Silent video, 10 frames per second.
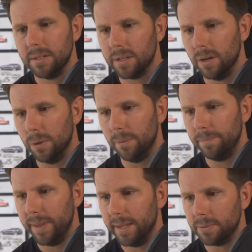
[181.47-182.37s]
So
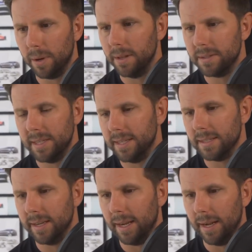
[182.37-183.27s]
it's one of those
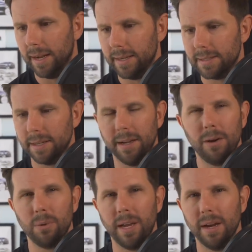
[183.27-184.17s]
things, like, I, I guess I,
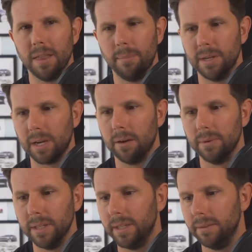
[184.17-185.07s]
I don't care that much. I
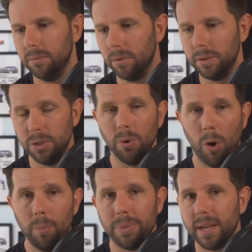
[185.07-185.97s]
really do
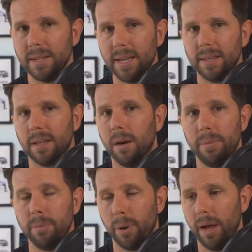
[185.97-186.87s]
hope they can take the
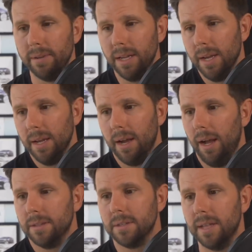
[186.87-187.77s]
company private,
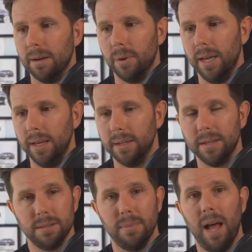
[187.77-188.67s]
uh, so that way it
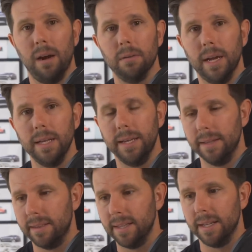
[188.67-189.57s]
doesn't matter, right?
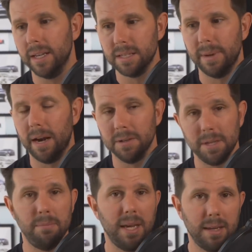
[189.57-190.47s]
And the thing that does matter is
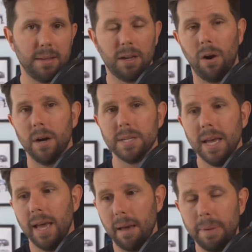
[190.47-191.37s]
them making the cars
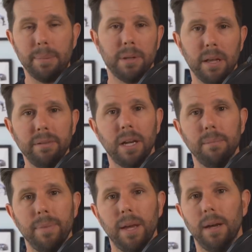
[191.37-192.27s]
and people loving
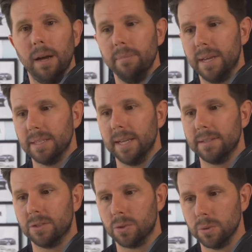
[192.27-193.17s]
them, um, because
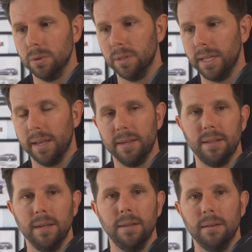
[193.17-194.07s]
that's truly, I
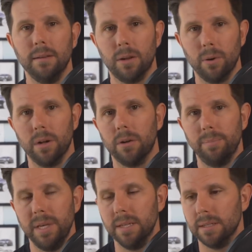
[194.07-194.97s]
think, the, the, the
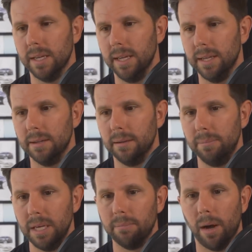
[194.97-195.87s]
critical piece. And,
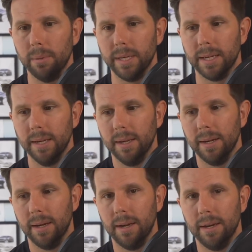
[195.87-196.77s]
and being public
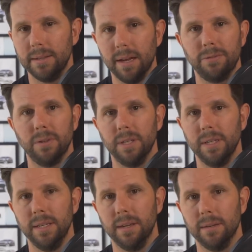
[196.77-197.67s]
uh,
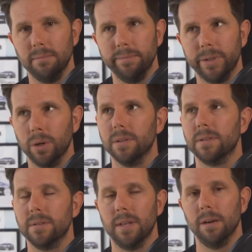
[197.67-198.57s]
definitely um,
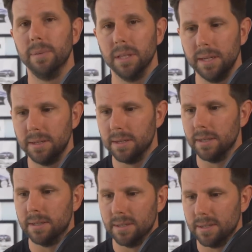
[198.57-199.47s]
hurts their ability
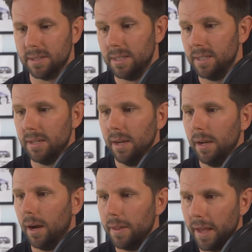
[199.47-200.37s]
to, to succeed
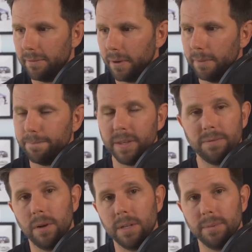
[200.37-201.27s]
on that front, as
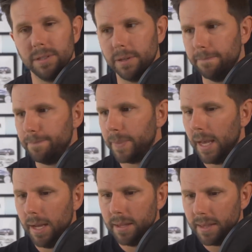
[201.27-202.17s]
far as I'm concerned.
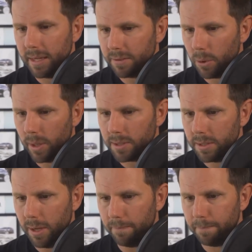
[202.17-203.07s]
Thanks for the
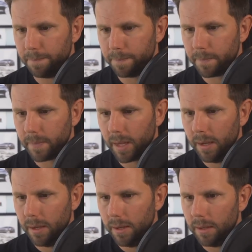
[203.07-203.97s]
question, Tom.
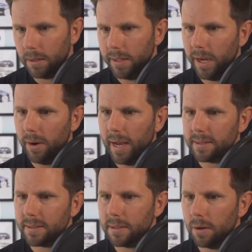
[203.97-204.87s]
Leo
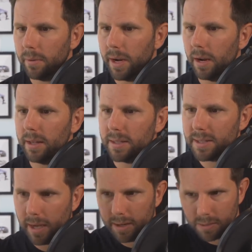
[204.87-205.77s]
asks, regarding the
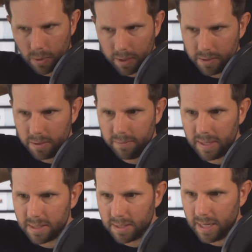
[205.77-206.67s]
Saudis wanting to
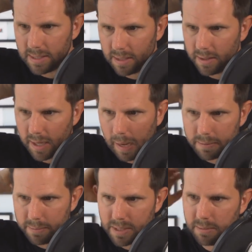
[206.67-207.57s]
invest in Tesla, the
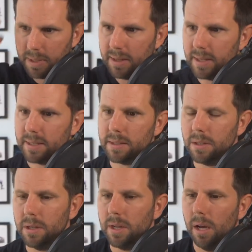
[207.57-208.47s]
optimist in me thinks it's
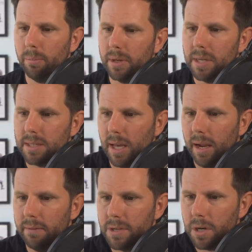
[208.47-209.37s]
good to help bring Tesla
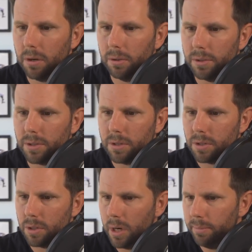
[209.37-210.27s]
out of the shareholders'
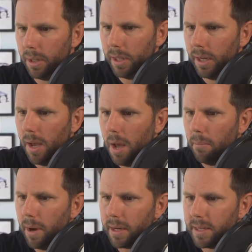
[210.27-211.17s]
string pulling,
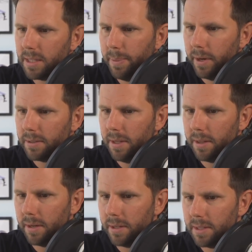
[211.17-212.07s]
but conspiracy
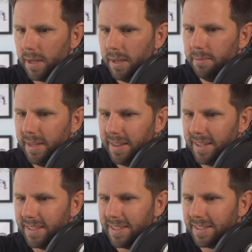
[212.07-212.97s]
theorist in me
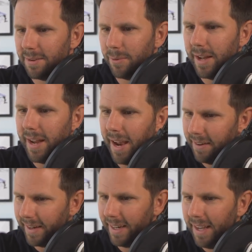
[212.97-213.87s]
thinks it's a red
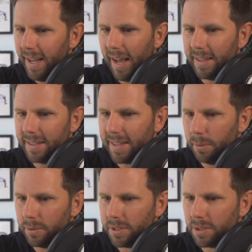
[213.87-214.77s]
herring and that
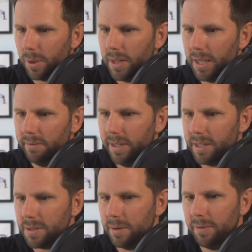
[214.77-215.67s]
they will destroy the E V
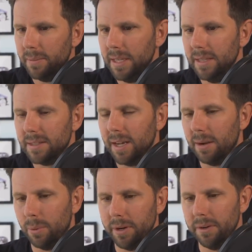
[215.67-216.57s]
industry from the
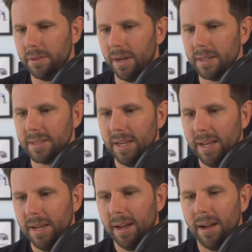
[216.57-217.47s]
inside. What are your thoughts?
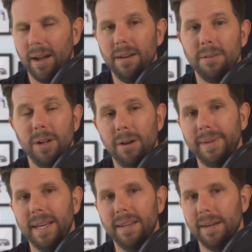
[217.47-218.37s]
I don't know,
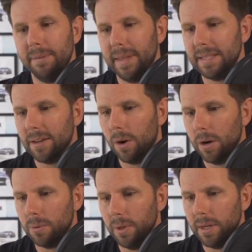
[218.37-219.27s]
man. Um, that's a
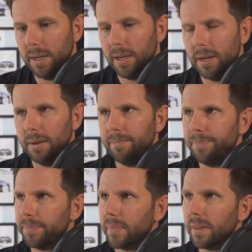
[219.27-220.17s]
hard one.
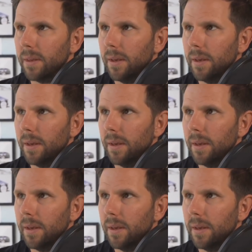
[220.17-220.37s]
Um,